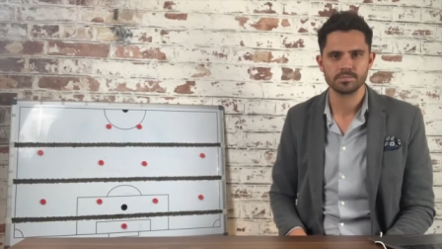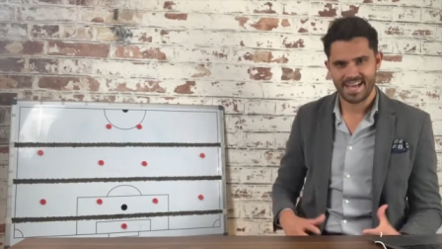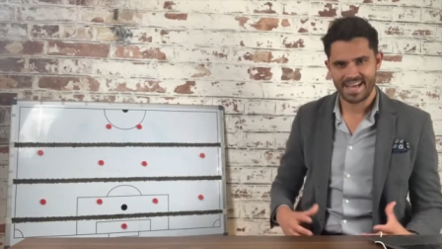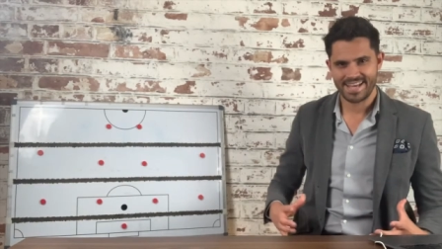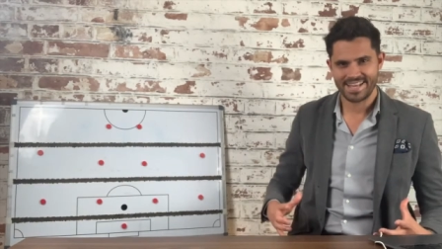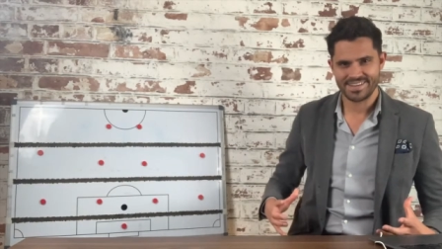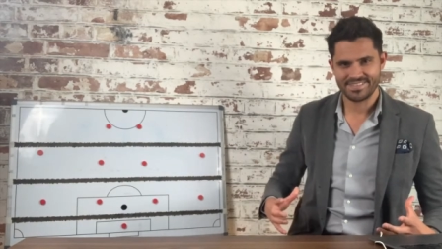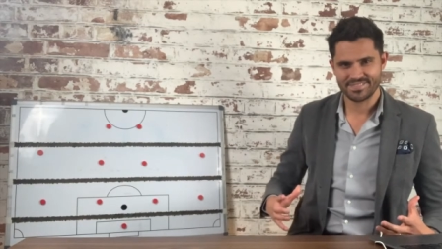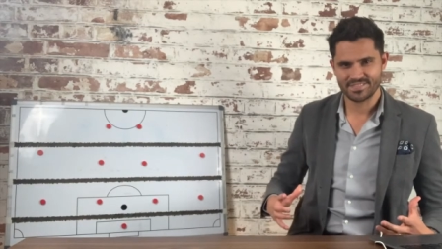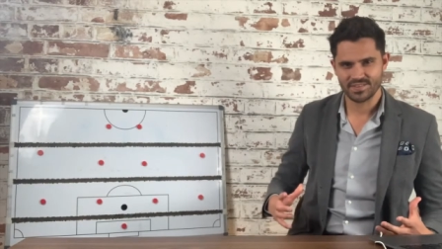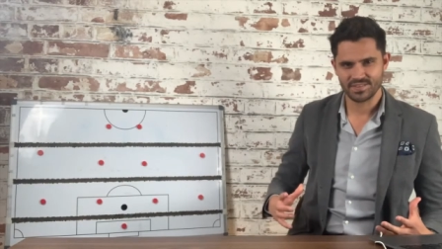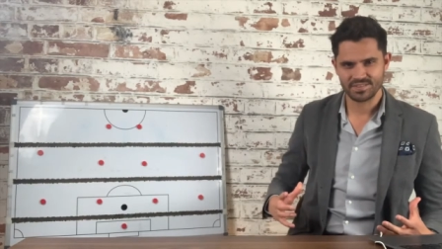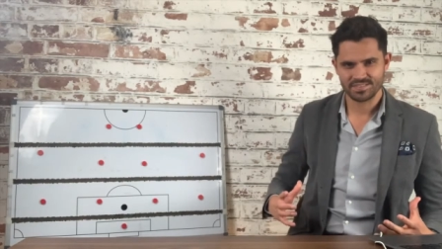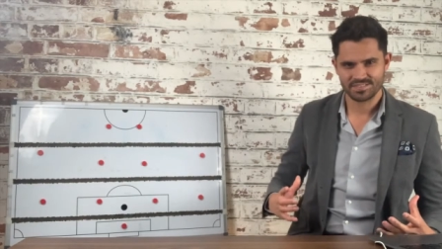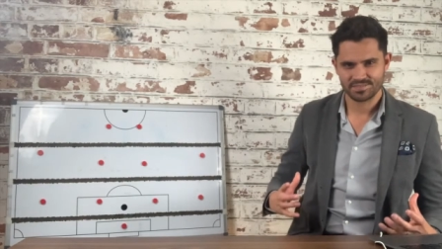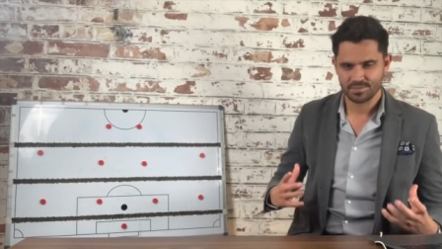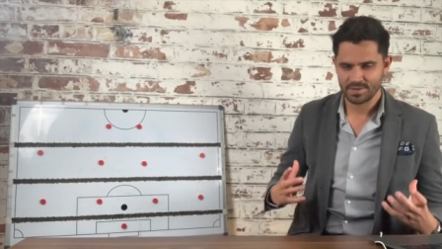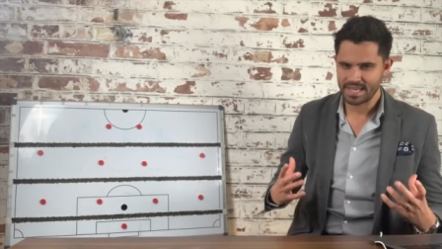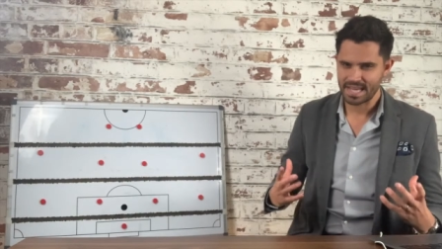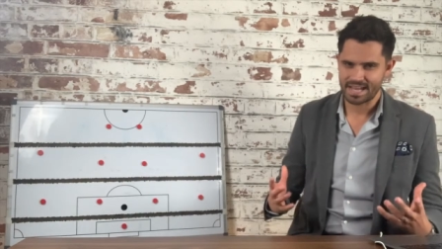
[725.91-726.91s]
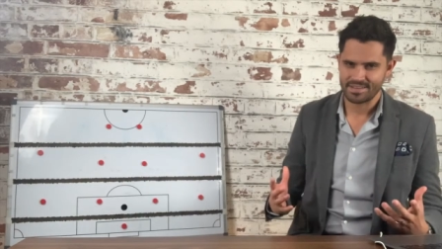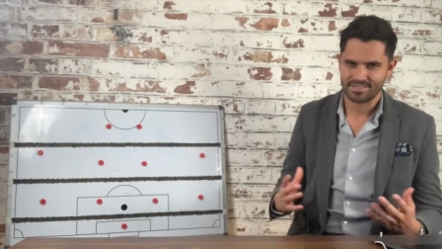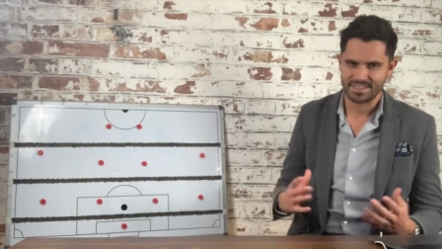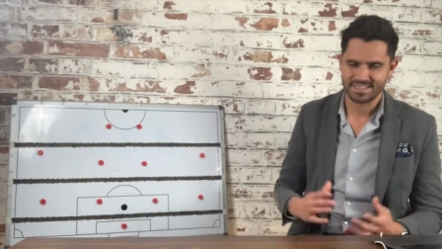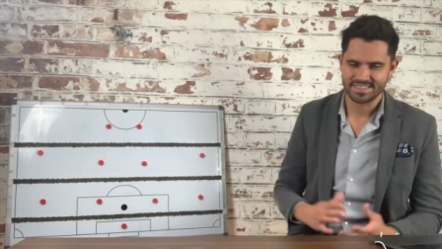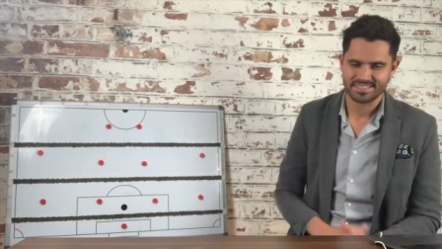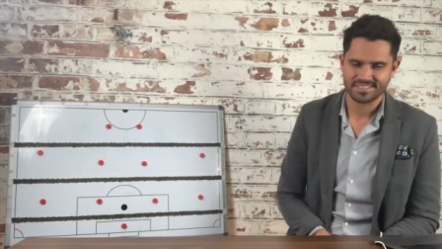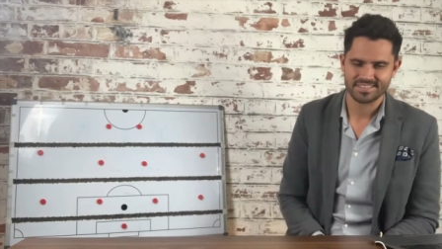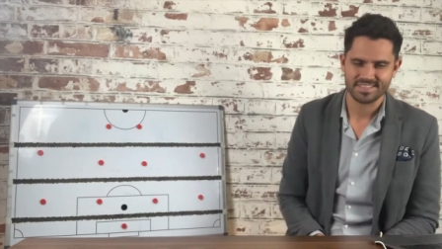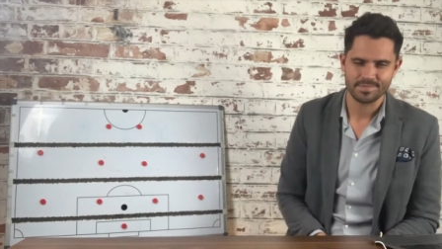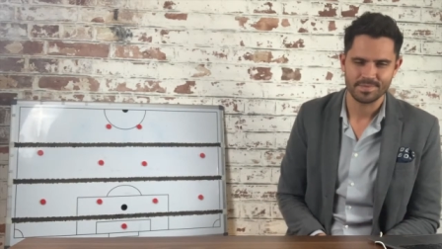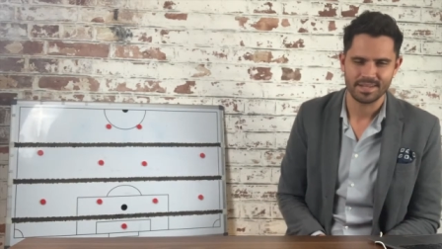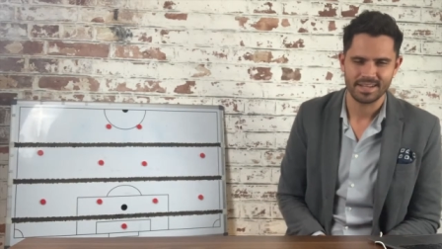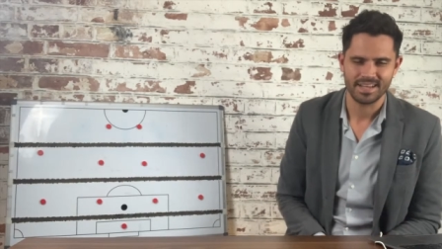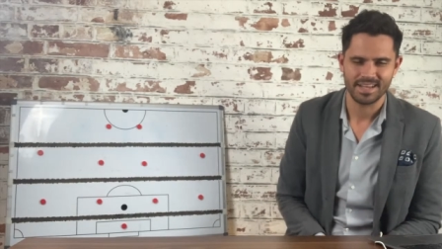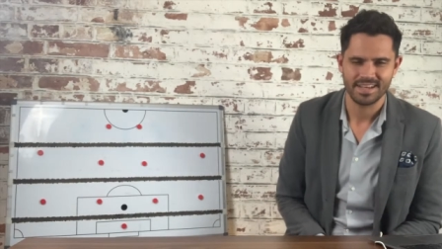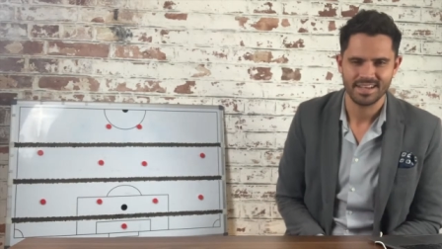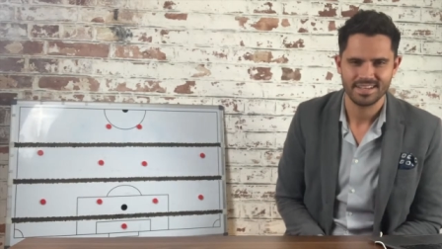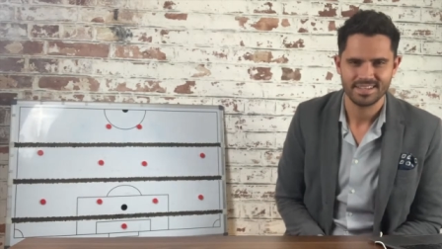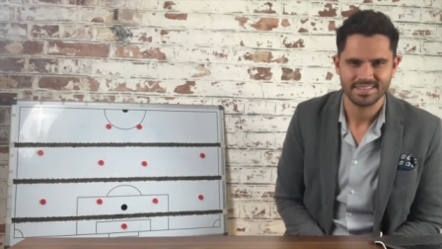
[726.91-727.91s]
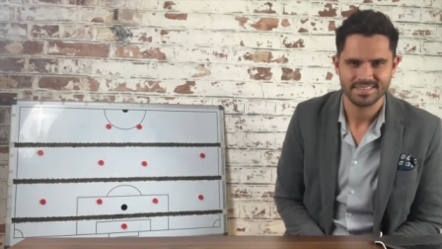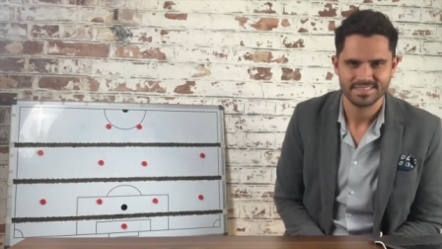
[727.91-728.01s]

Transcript: And of course, we have a similar